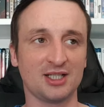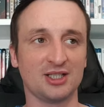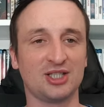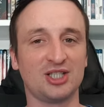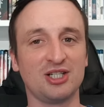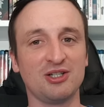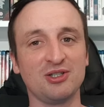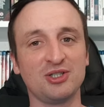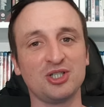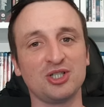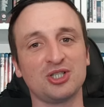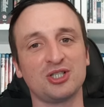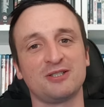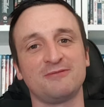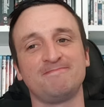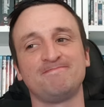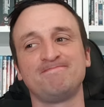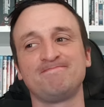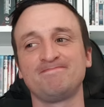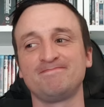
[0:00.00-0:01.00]
She just
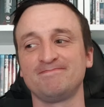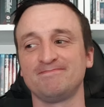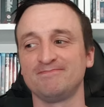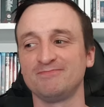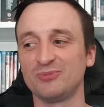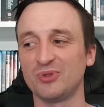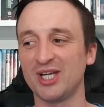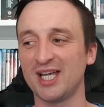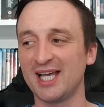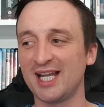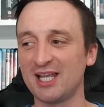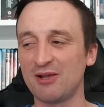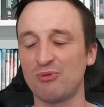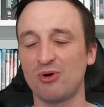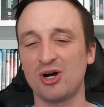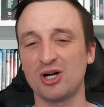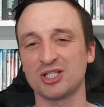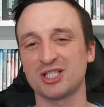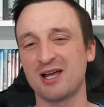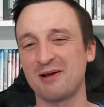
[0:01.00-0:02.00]
really
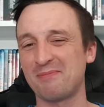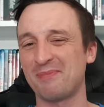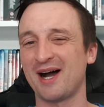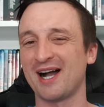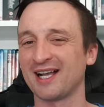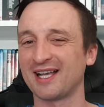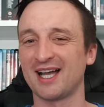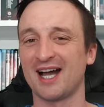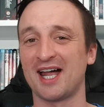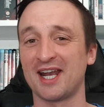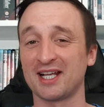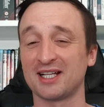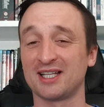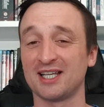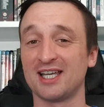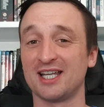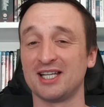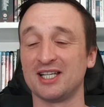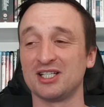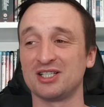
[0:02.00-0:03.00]
was a bad
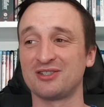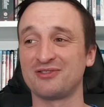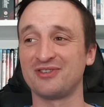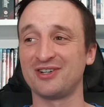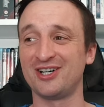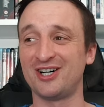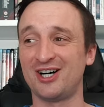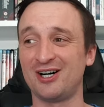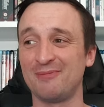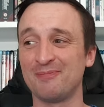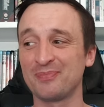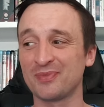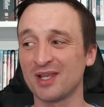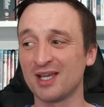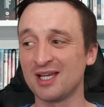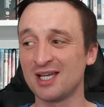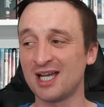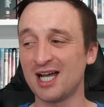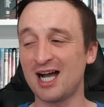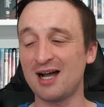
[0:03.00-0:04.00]
character in this film.
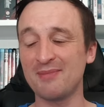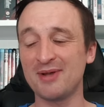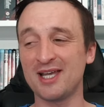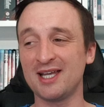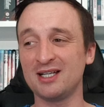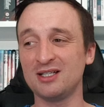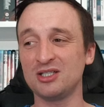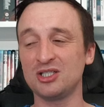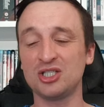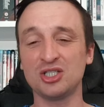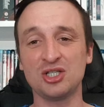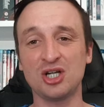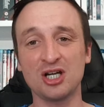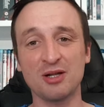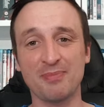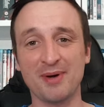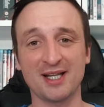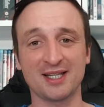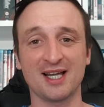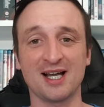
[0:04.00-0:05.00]
I mean, she's
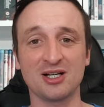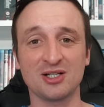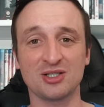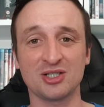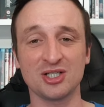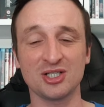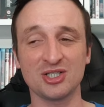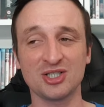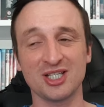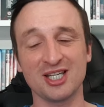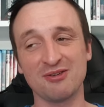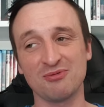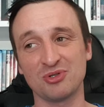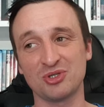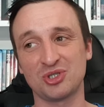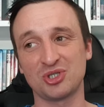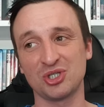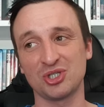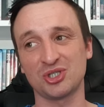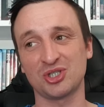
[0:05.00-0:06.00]
not a bad actress. It
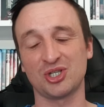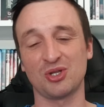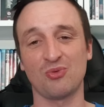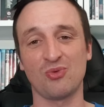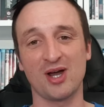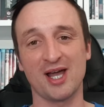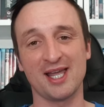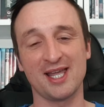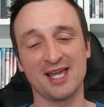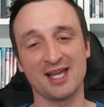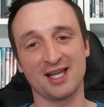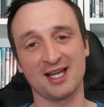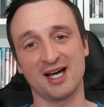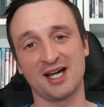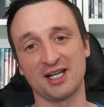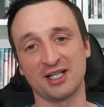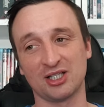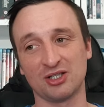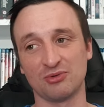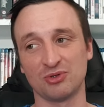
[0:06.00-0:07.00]
was just the way her
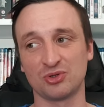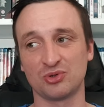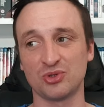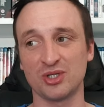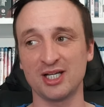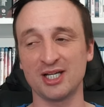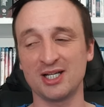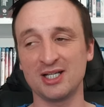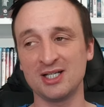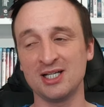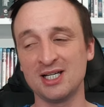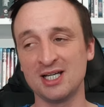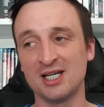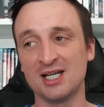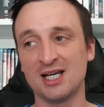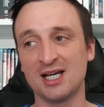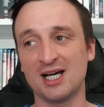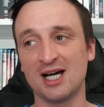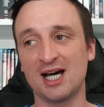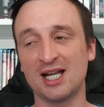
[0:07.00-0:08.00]
character was written.
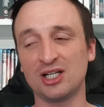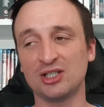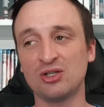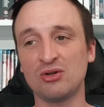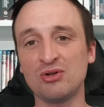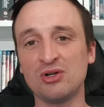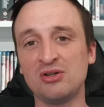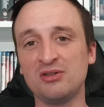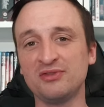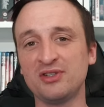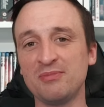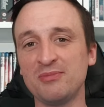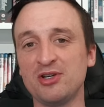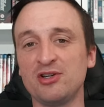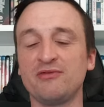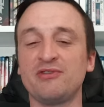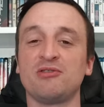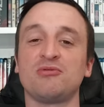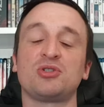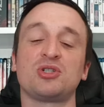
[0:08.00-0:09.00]
And I don't know if the
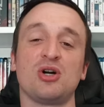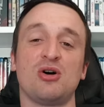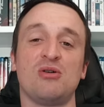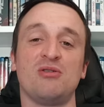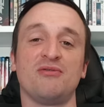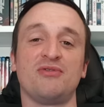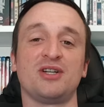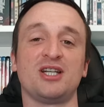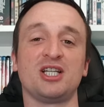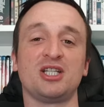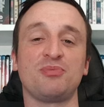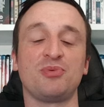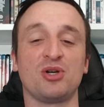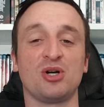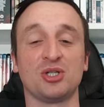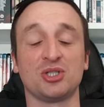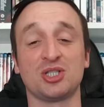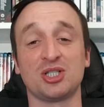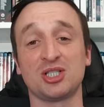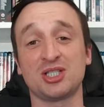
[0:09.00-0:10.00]
movie was going for this,
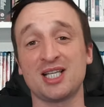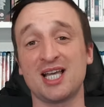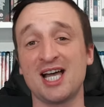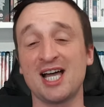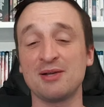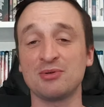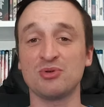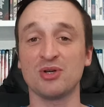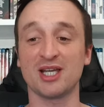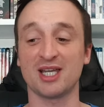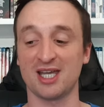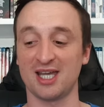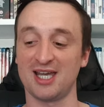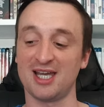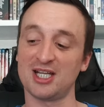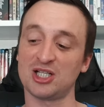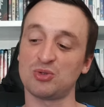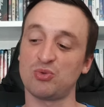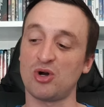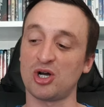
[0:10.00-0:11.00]
because there's times where
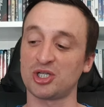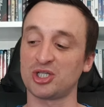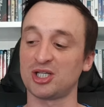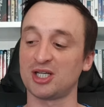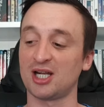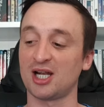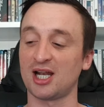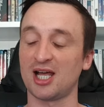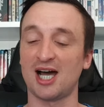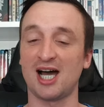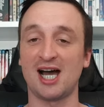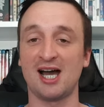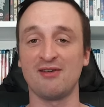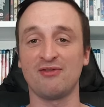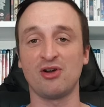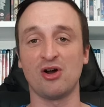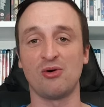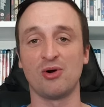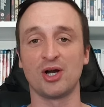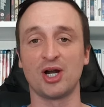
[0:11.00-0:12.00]
Kurt's watching her
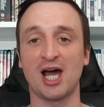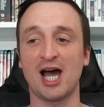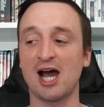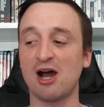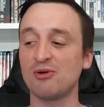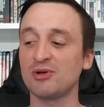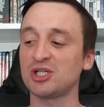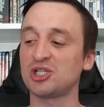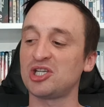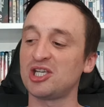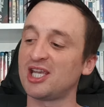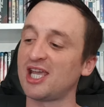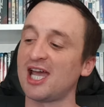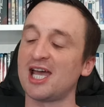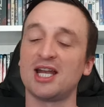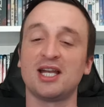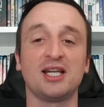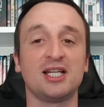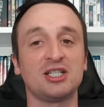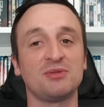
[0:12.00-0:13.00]
live going, how is she
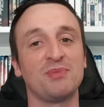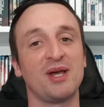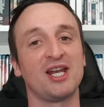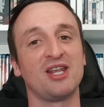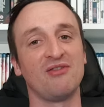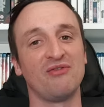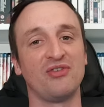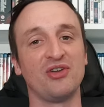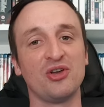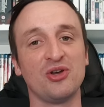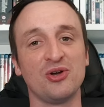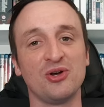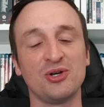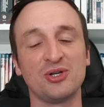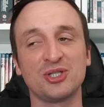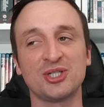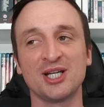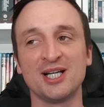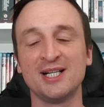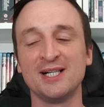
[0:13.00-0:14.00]
getting this many
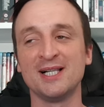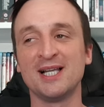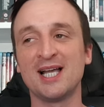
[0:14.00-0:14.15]
views?